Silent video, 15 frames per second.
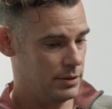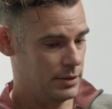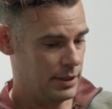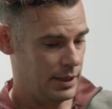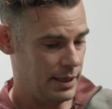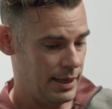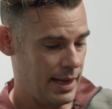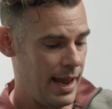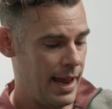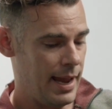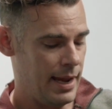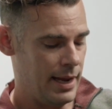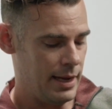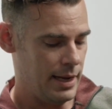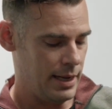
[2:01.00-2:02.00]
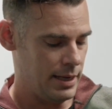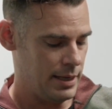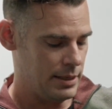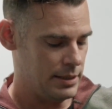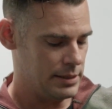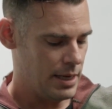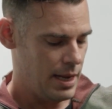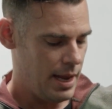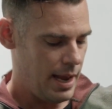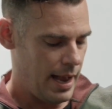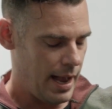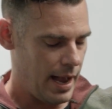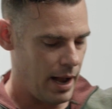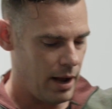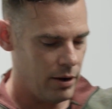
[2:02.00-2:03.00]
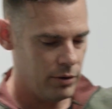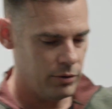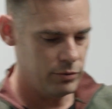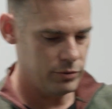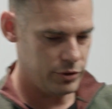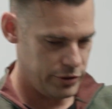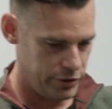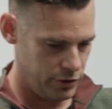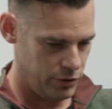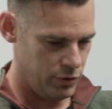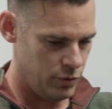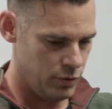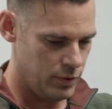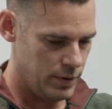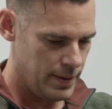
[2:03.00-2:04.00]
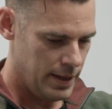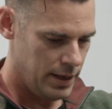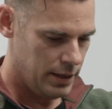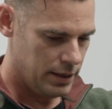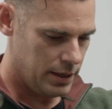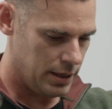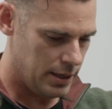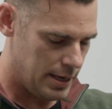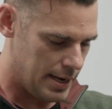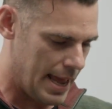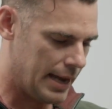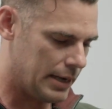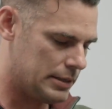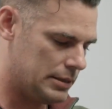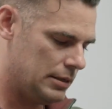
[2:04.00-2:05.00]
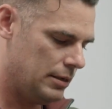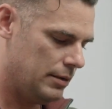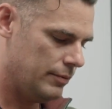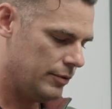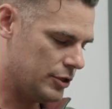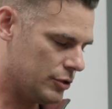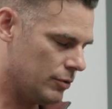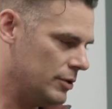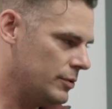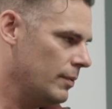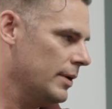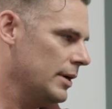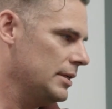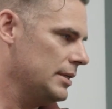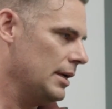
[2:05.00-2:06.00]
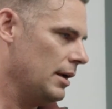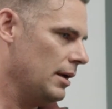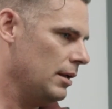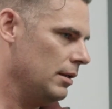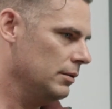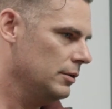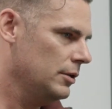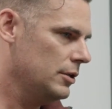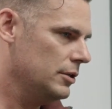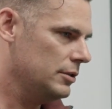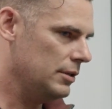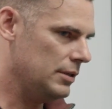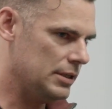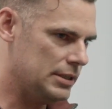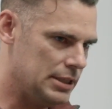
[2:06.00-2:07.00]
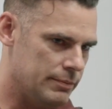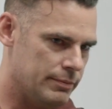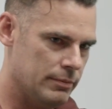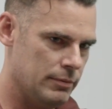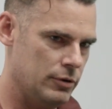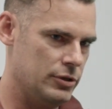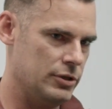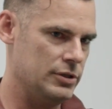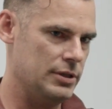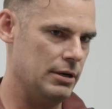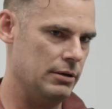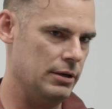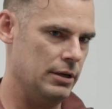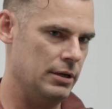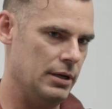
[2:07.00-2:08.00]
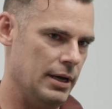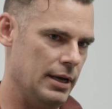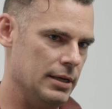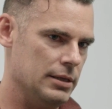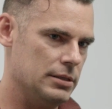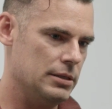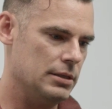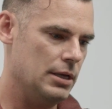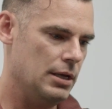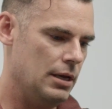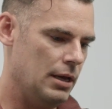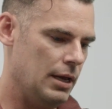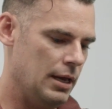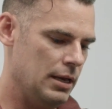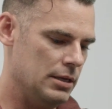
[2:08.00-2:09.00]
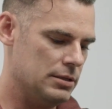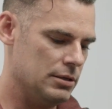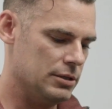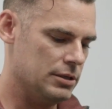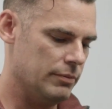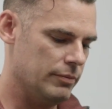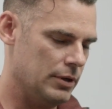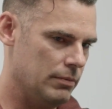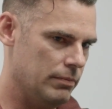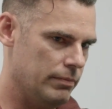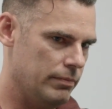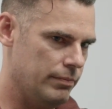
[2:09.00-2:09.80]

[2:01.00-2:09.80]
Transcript: today is how to connect the stories we want to tell to the deep emotions that are in us, and is there something